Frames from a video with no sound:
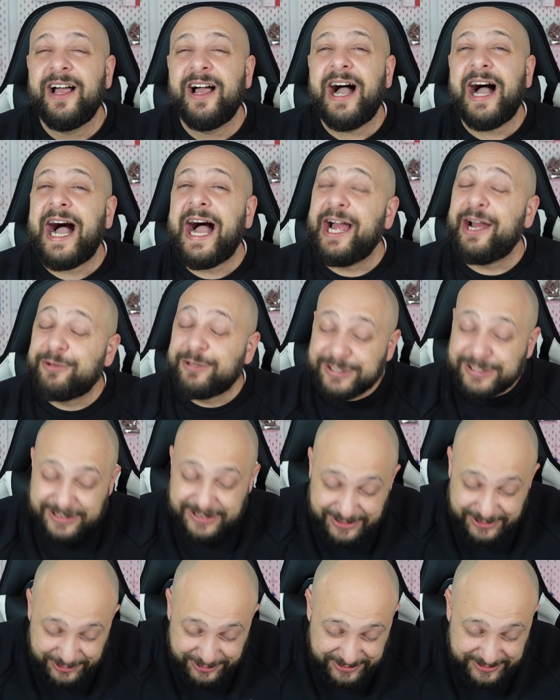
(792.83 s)
I was
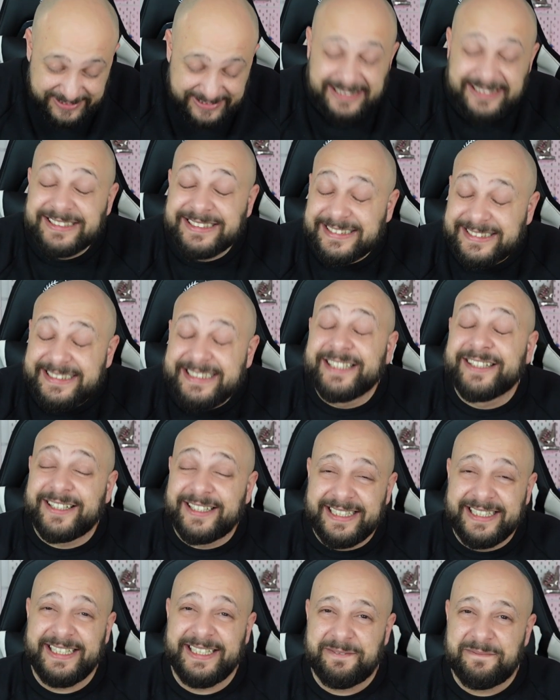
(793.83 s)

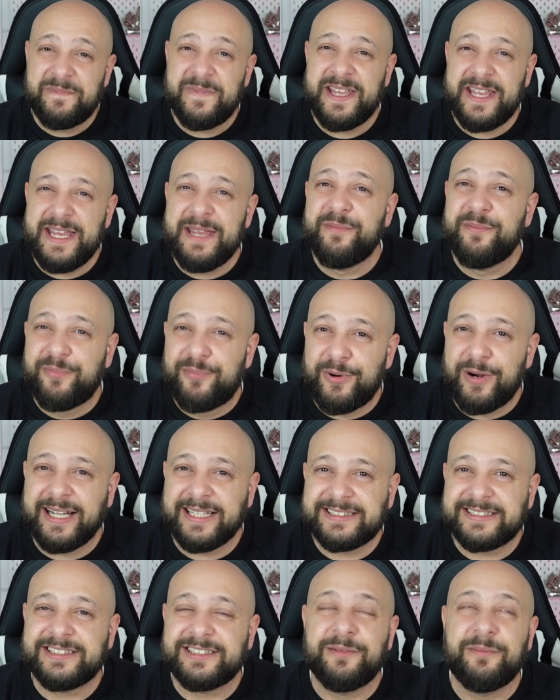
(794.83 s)
sincerely
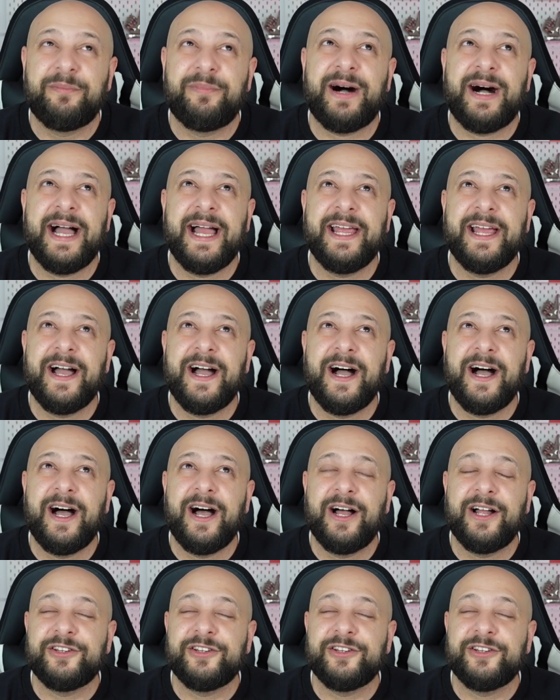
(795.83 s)
impressed by uh,